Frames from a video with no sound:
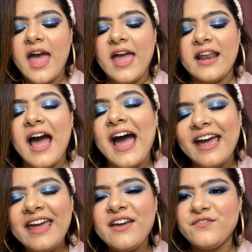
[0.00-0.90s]
and
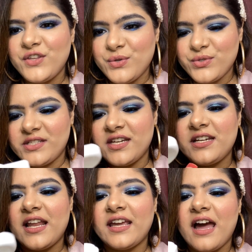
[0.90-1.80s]
I have used
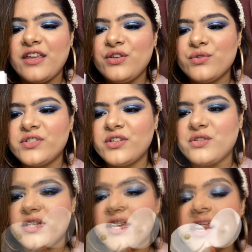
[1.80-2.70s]
it, like I used it today.